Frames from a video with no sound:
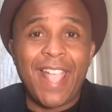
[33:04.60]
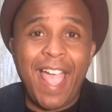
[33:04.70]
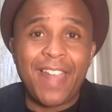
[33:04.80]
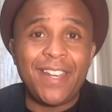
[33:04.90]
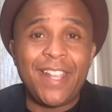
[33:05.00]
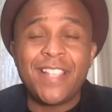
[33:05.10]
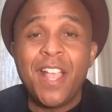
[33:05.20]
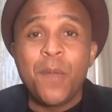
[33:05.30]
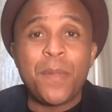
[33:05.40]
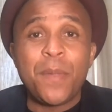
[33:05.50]
candidates
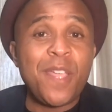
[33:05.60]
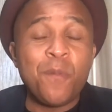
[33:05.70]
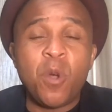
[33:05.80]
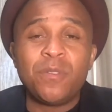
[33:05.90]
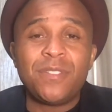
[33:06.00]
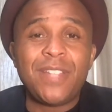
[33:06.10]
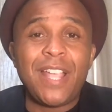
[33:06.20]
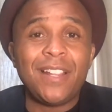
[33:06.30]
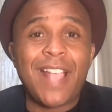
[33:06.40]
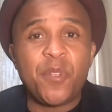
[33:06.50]
but they won't tell
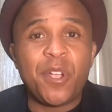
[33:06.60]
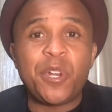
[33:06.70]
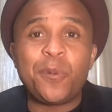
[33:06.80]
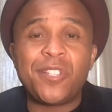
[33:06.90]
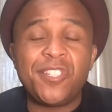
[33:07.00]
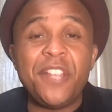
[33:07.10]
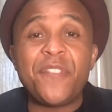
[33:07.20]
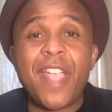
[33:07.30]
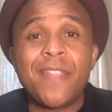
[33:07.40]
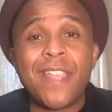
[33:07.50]
us how they're going to
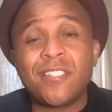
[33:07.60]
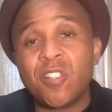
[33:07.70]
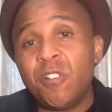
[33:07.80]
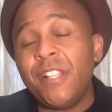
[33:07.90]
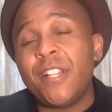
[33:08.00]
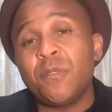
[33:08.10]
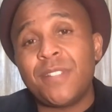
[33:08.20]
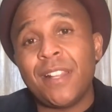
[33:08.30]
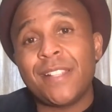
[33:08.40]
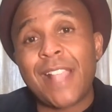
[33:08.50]
achieve it and they certainly don't
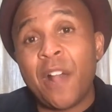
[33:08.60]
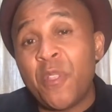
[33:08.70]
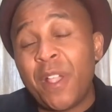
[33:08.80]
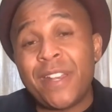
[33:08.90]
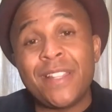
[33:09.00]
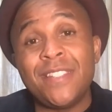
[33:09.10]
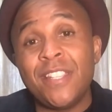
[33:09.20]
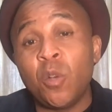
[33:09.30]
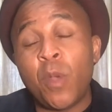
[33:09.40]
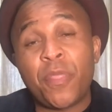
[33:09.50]
tell us how they're going to
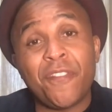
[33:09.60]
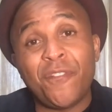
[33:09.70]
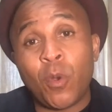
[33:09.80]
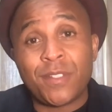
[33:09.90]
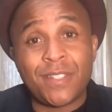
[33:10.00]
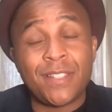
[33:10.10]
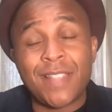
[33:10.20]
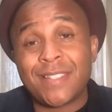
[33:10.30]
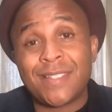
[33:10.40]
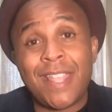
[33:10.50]
deal with the forces
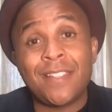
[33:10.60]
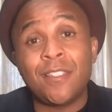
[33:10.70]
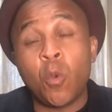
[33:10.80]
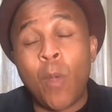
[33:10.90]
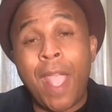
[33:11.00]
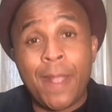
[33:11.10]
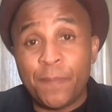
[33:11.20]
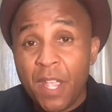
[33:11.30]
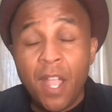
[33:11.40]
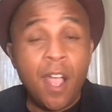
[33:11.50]
that stand in the
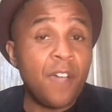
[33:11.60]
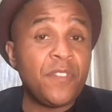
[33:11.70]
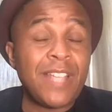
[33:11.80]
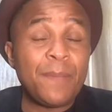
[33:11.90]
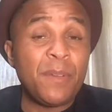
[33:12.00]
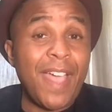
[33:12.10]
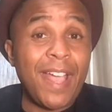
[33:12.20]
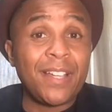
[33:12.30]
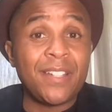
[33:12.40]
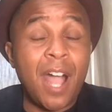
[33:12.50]
way of the type of
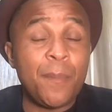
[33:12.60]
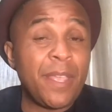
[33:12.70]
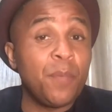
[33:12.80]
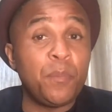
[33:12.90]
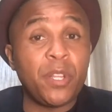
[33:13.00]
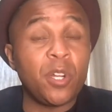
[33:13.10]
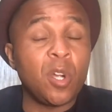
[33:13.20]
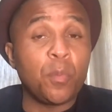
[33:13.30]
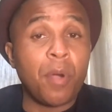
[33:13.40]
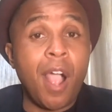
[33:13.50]
economic and
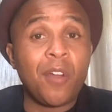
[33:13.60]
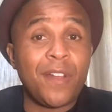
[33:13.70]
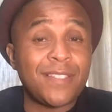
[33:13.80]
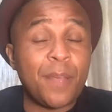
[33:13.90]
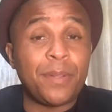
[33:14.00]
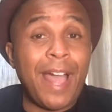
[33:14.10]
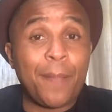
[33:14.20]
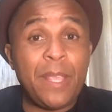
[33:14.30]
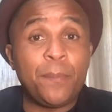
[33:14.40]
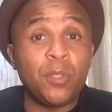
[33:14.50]
political progress that
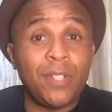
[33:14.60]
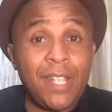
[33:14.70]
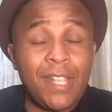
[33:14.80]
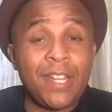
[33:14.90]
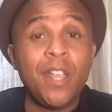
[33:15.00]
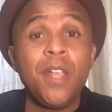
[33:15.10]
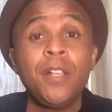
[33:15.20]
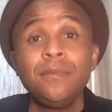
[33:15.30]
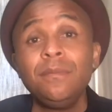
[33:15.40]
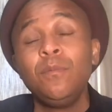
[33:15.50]
black people need
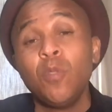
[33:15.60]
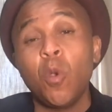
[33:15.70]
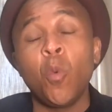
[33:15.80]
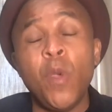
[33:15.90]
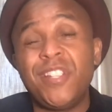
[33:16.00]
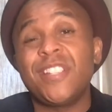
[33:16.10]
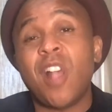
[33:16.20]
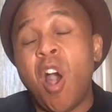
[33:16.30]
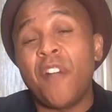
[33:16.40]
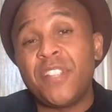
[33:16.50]
which is
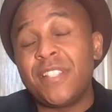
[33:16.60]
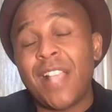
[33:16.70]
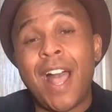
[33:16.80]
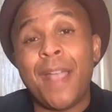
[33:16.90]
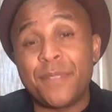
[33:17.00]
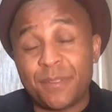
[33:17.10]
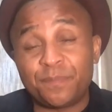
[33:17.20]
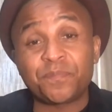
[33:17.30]
oftentimes